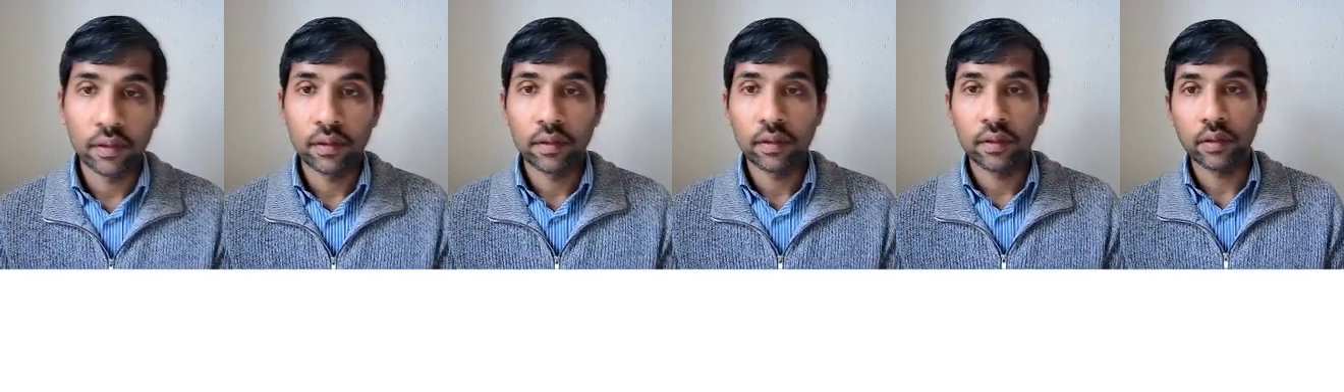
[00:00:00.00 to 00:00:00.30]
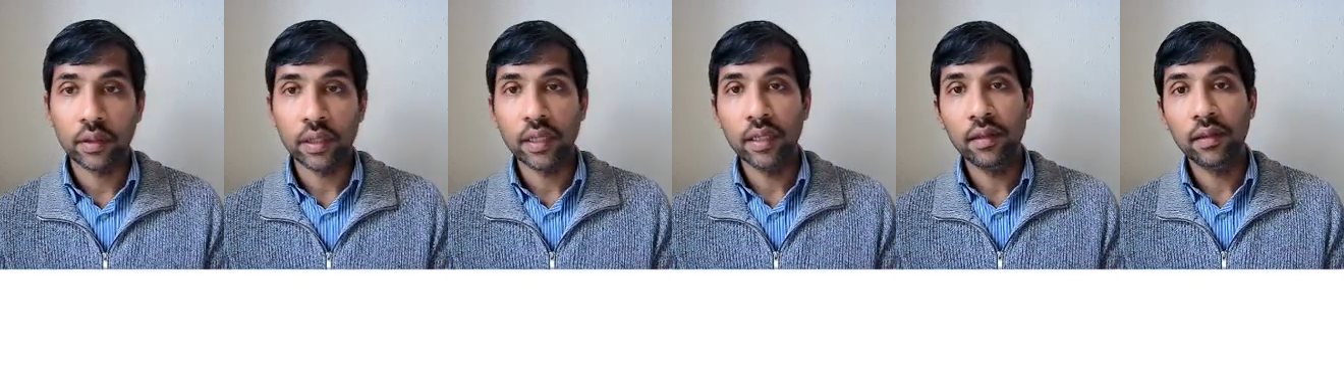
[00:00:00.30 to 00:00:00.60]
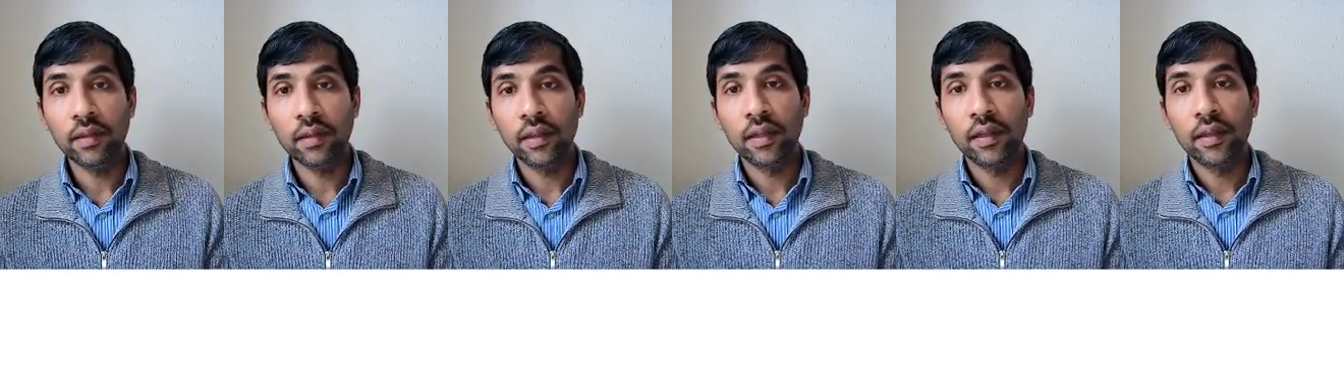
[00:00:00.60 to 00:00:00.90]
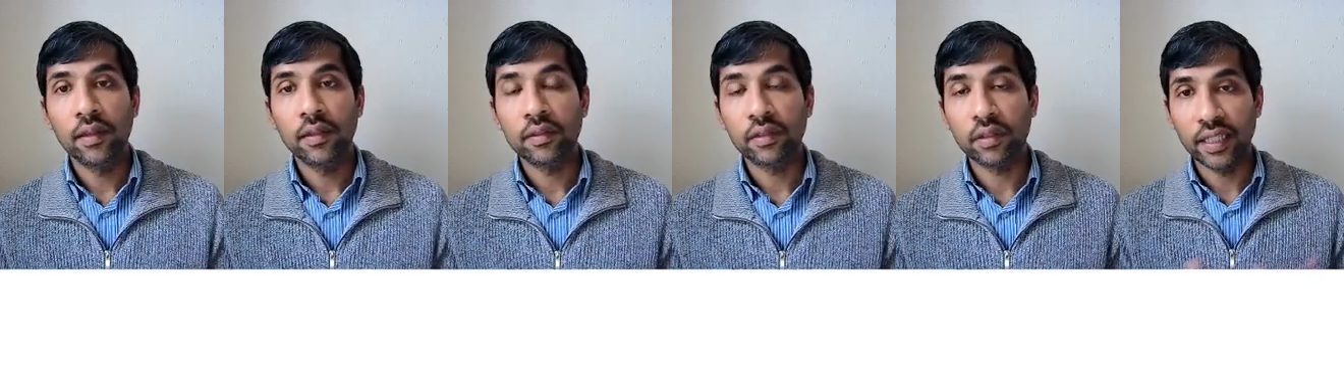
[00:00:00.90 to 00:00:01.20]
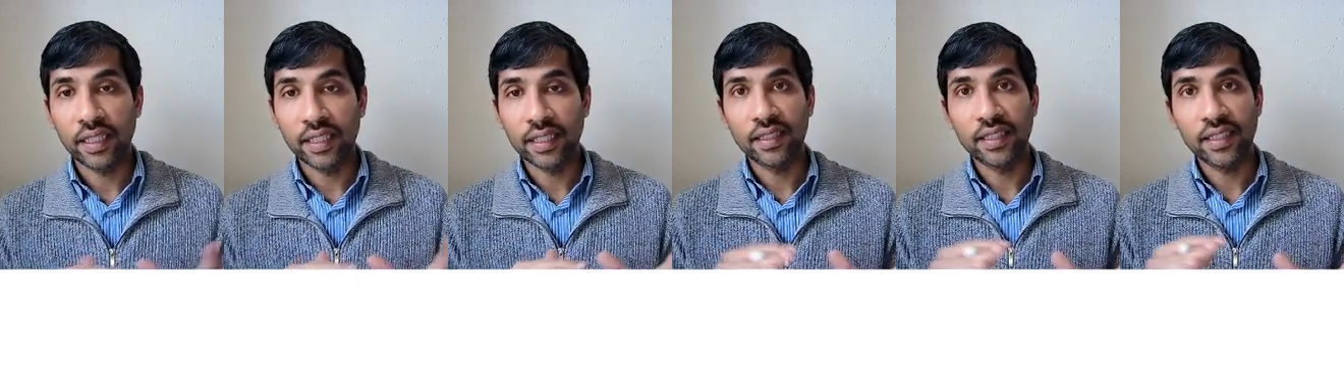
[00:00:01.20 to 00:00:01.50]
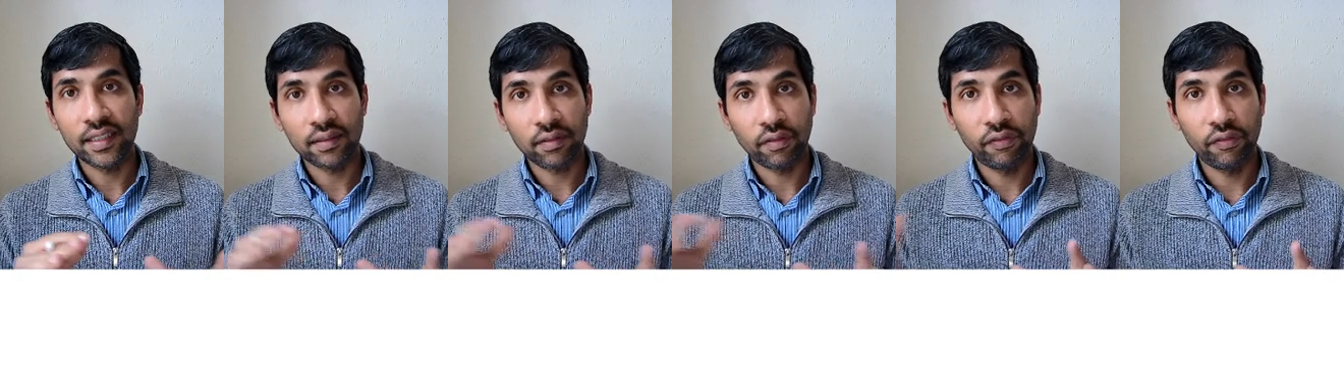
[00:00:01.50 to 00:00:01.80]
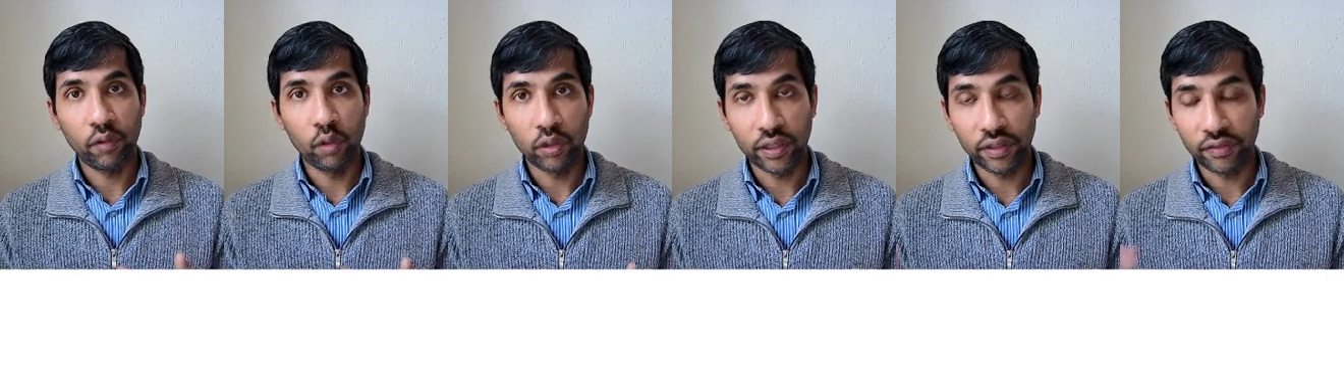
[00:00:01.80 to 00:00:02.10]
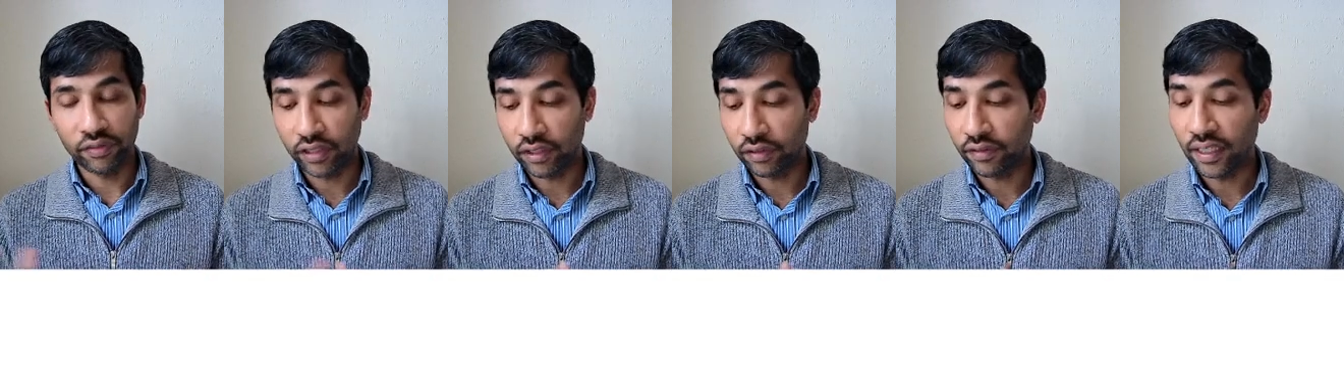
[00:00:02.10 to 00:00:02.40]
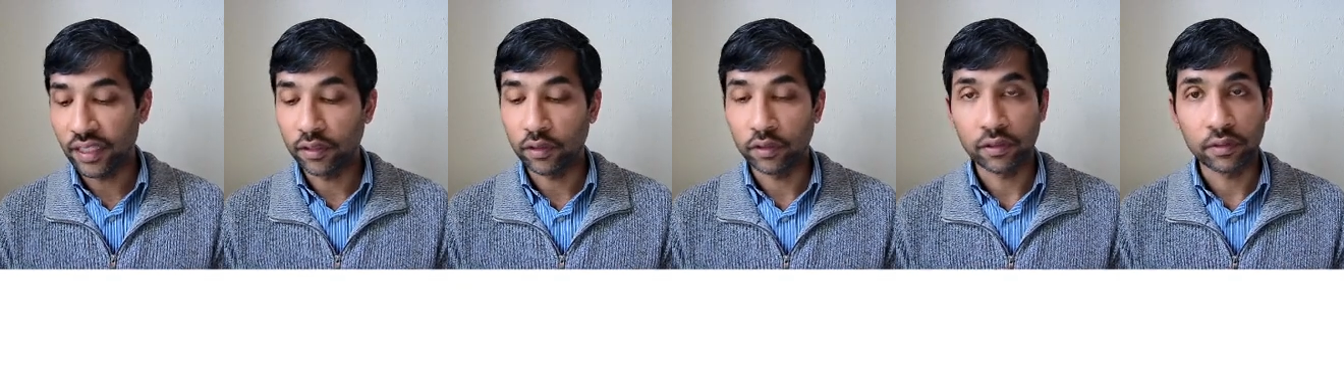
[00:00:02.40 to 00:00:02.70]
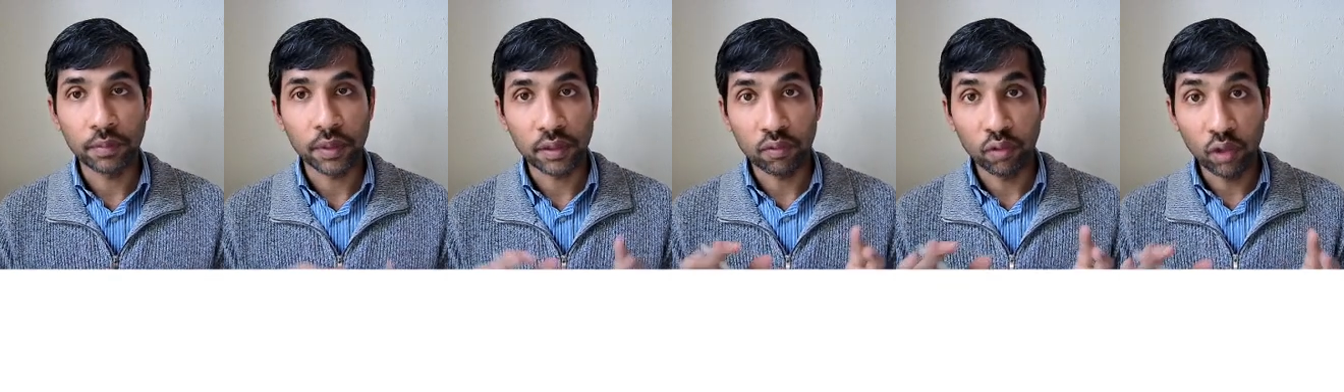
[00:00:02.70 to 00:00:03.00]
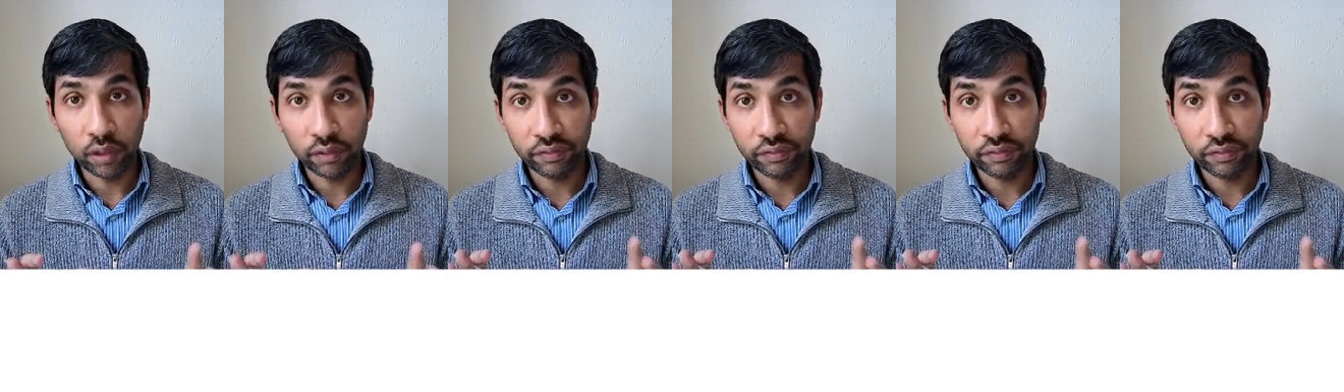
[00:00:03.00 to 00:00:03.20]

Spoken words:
Okay, so they can take four different values, but what